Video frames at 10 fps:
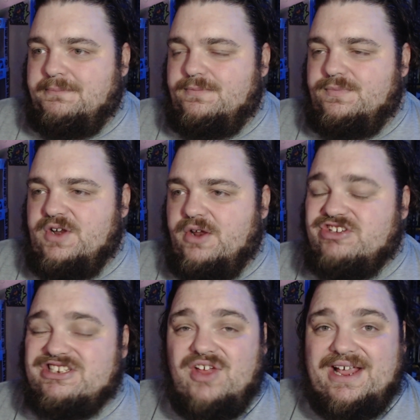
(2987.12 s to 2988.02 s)

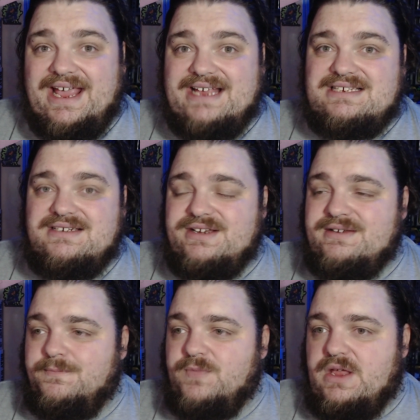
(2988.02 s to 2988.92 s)
just like
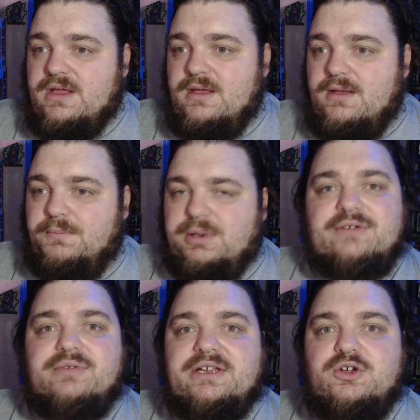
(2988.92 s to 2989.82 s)
Essendon,
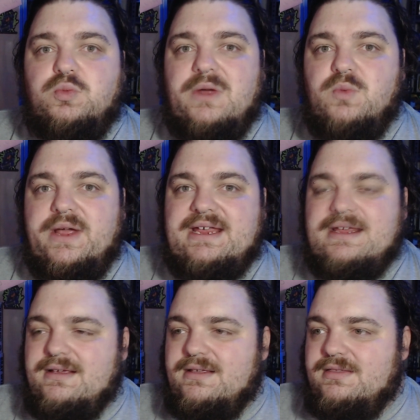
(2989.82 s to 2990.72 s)
play really good one
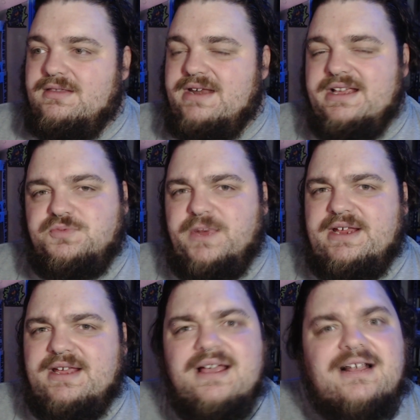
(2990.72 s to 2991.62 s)
week, the next
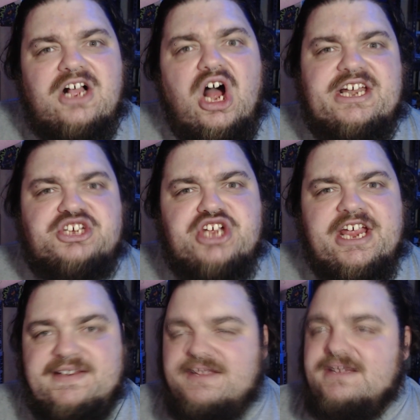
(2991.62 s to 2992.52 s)
week, kind of
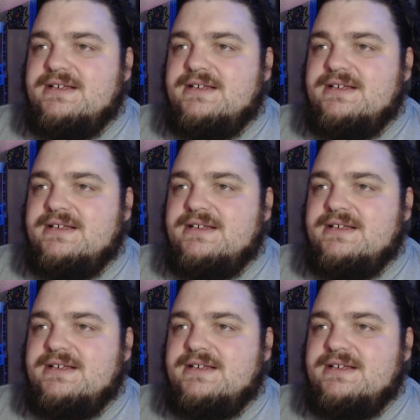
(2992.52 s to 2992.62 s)
sheet.